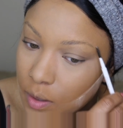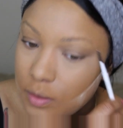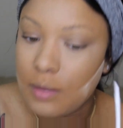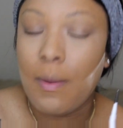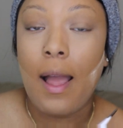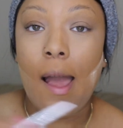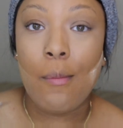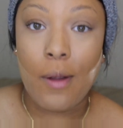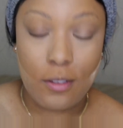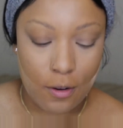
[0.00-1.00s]
And see, my
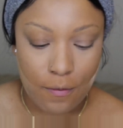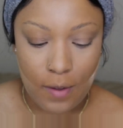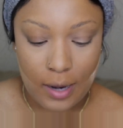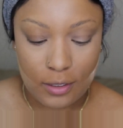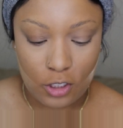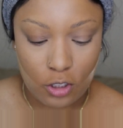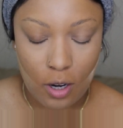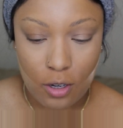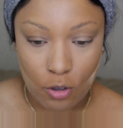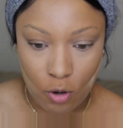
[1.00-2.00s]
eyebrows are finally
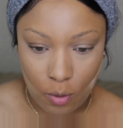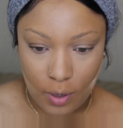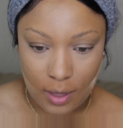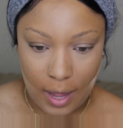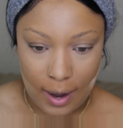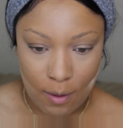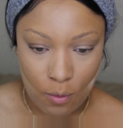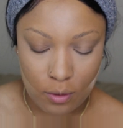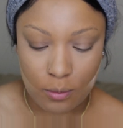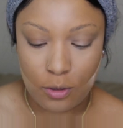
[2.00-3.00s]
starting to grow in like I
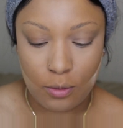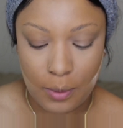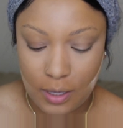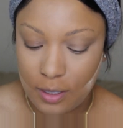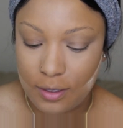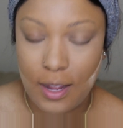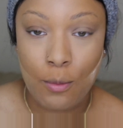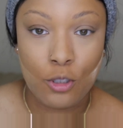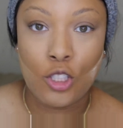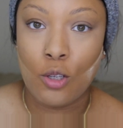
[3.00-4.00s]
want them to, because they
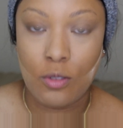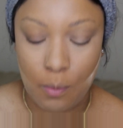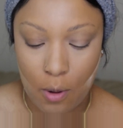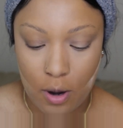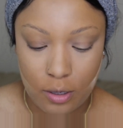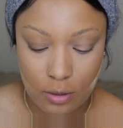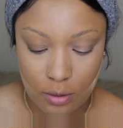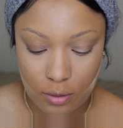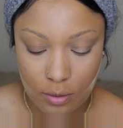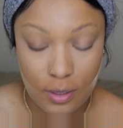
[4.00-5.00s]
were so
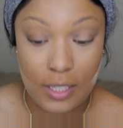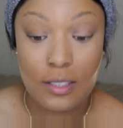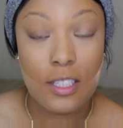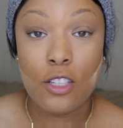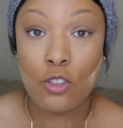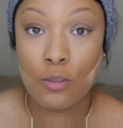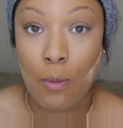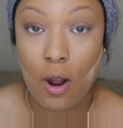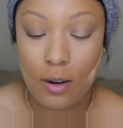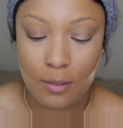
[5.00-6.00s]
sparse. They still
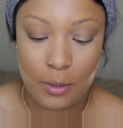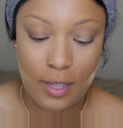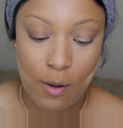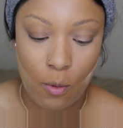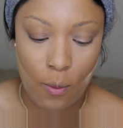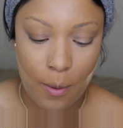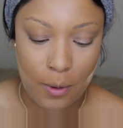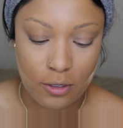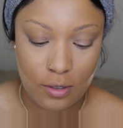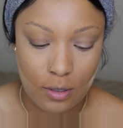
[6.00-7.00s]
sparse, but they were way
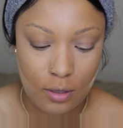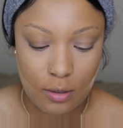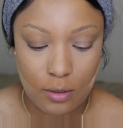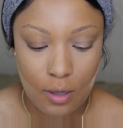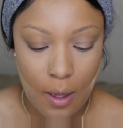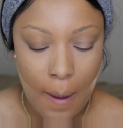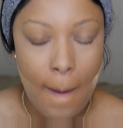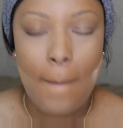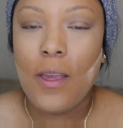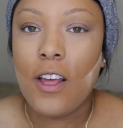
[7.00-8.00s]
worse than this.
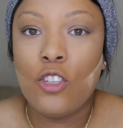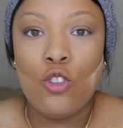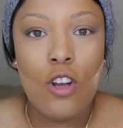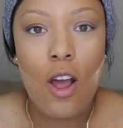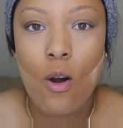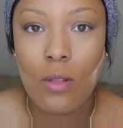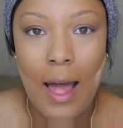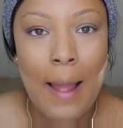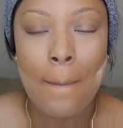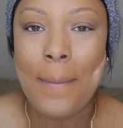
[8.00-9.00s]
Because, you know,
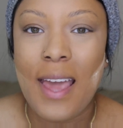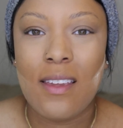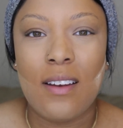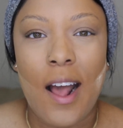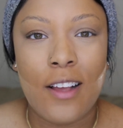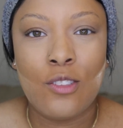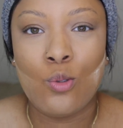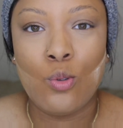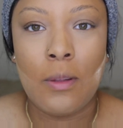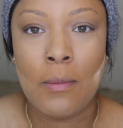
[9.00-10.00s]
like back in high
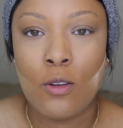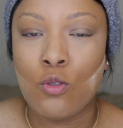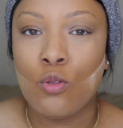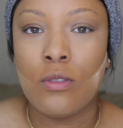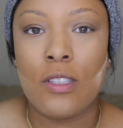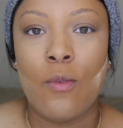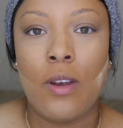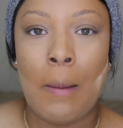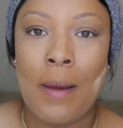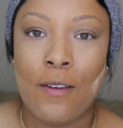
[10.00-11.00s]
school and middle school and stuff, when
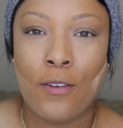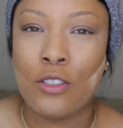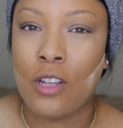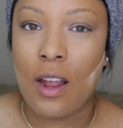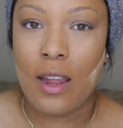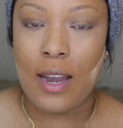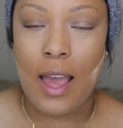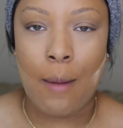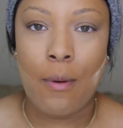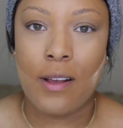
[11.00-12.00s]
everybody first started getting their
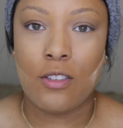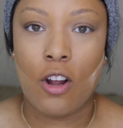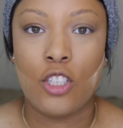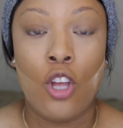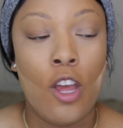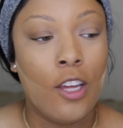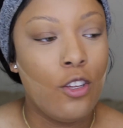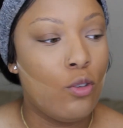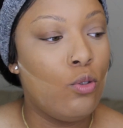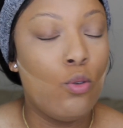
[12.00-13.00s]
eyebrows arched,
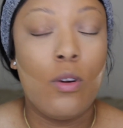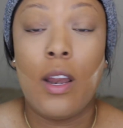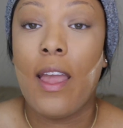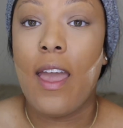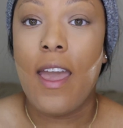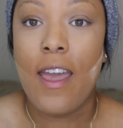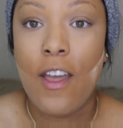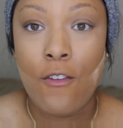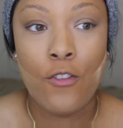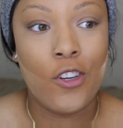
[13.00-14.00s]
you doing it
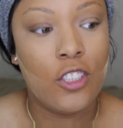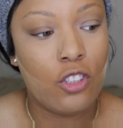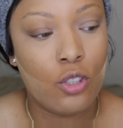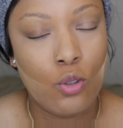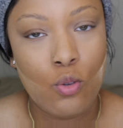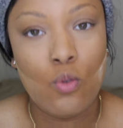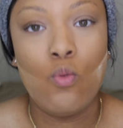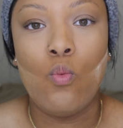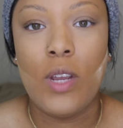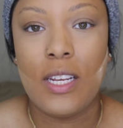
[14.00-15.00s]
every 2
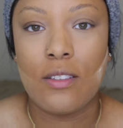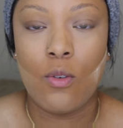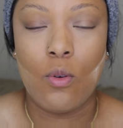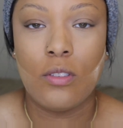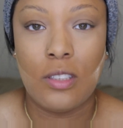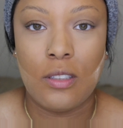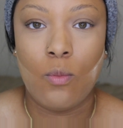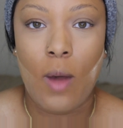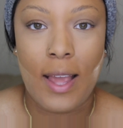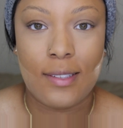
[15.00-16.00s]
weeks going to the
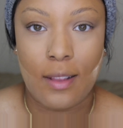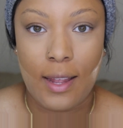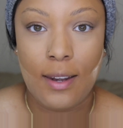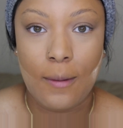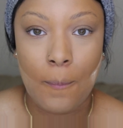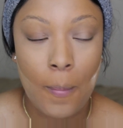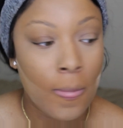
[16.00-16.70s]
wax lady.